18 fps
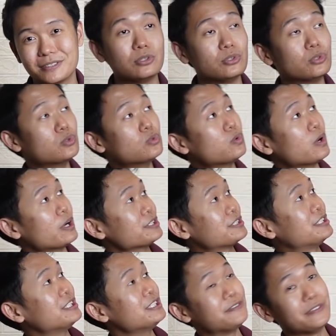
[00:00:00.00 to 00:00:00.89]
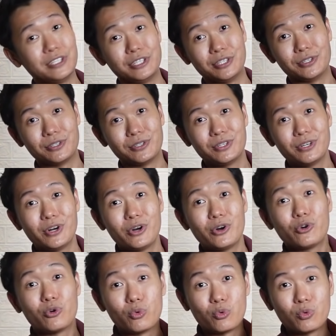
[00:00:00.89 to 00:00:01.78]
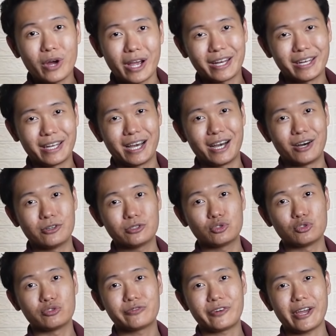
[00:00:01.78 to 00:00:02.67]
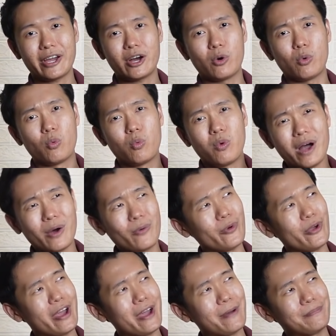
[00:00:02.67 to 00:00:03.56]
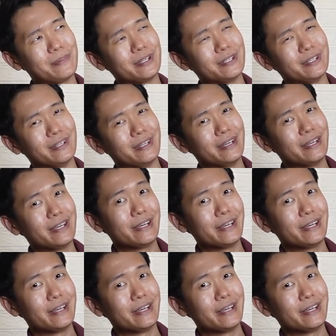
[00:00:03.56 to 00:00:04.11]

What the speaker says: Do watch this video right now to find out what will happen